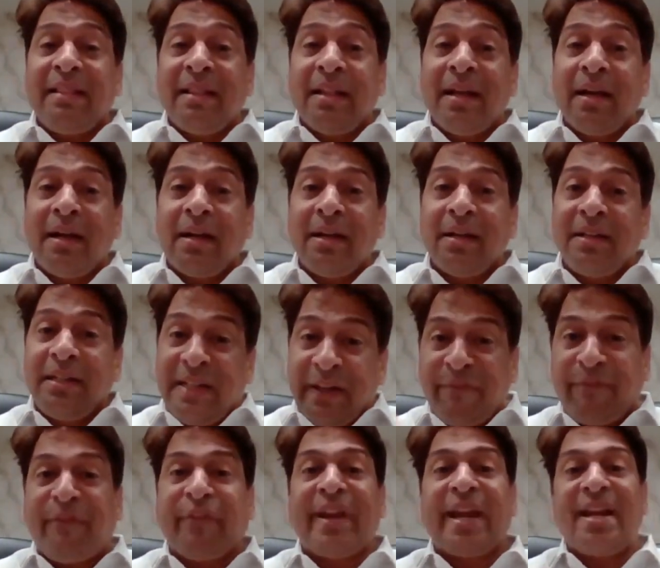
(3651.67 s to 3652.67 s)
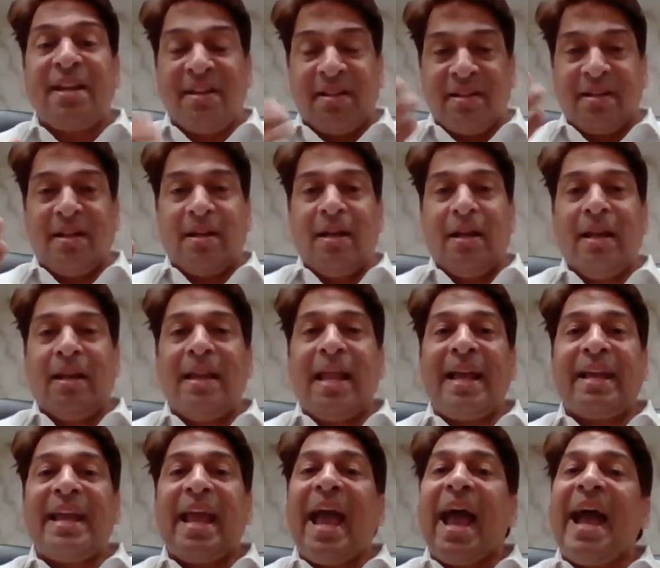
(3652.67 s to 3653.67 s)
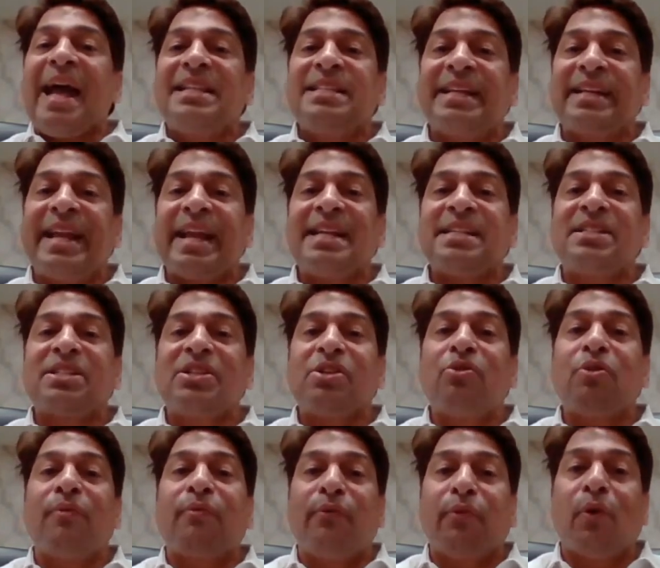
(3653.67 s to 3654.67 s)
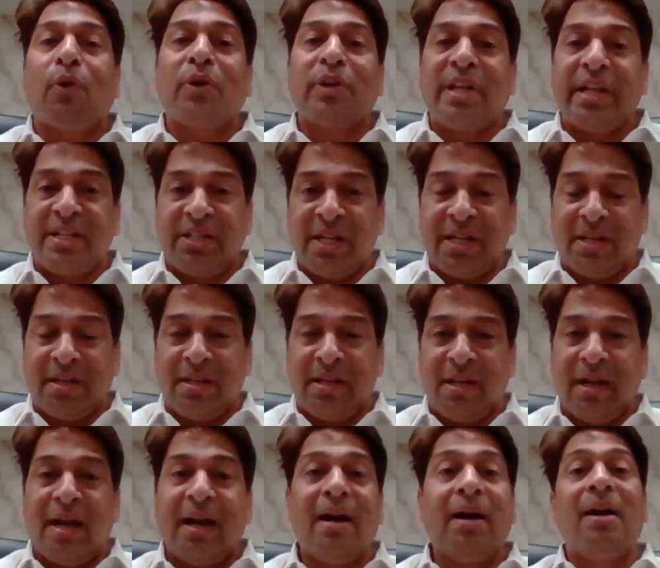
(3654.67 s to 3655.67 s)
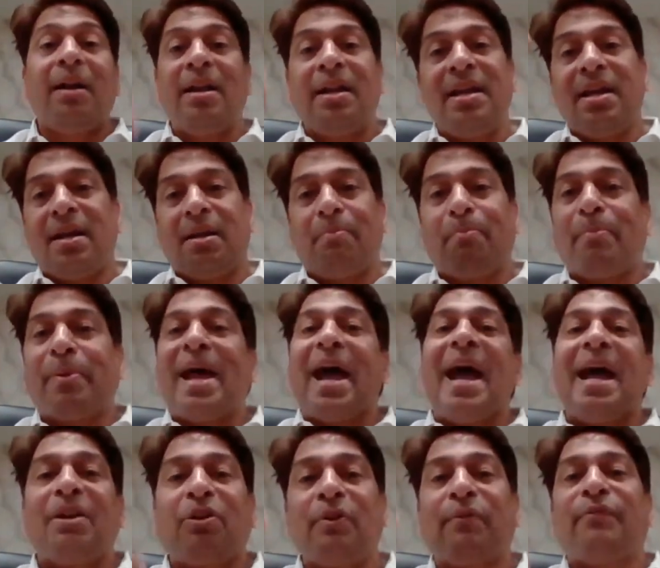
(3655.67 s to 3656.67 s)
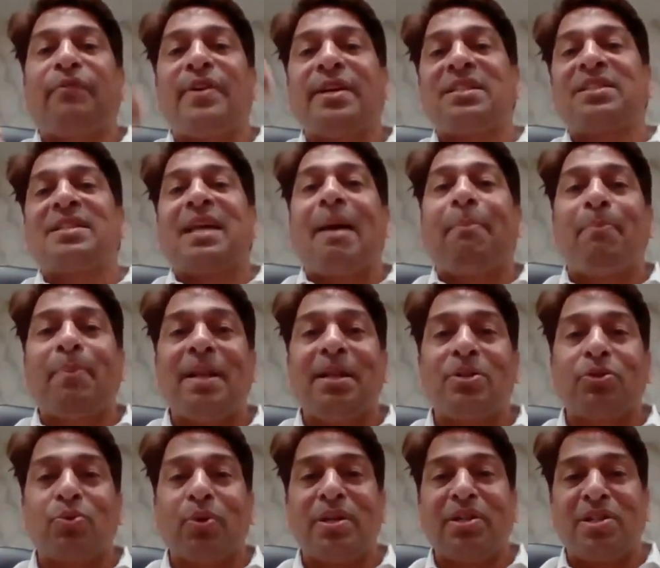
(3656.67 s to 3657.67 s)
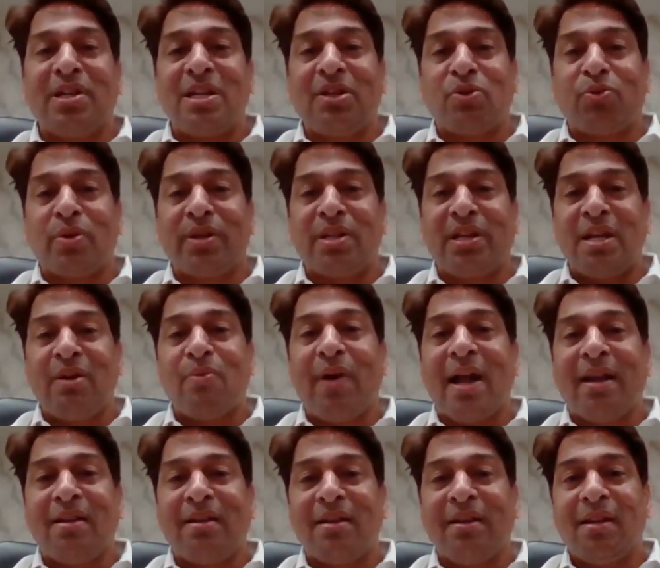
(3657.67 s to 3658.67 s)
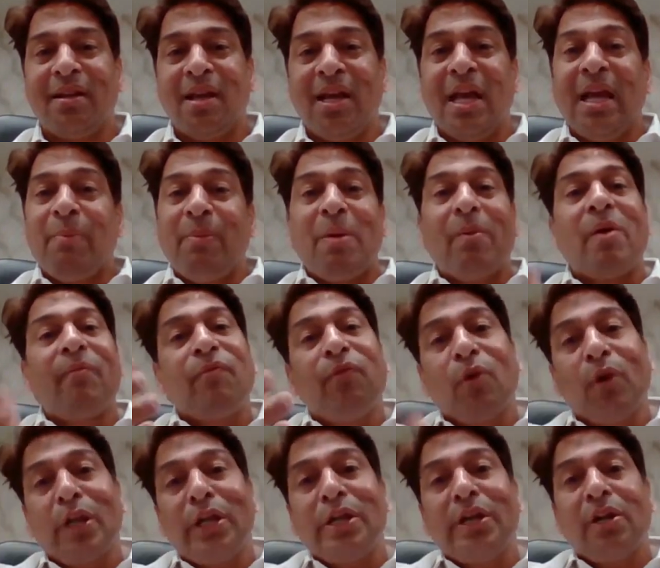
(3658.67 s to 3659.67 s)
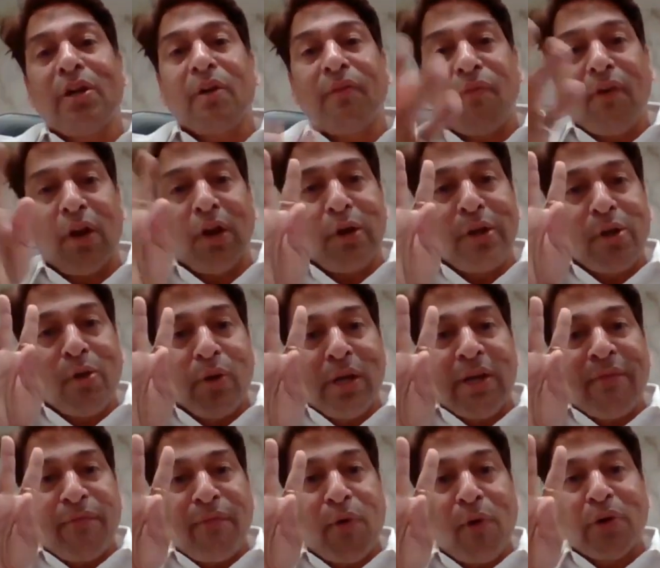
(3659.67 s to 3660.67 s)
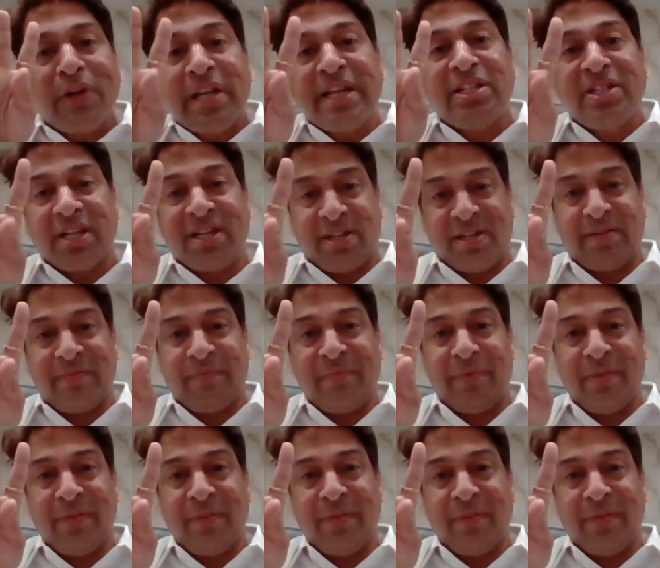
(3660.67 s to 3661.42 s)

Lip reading: And different, like as against 4-digit earlier, prior to 1st April 2021, we were following only 4-digit.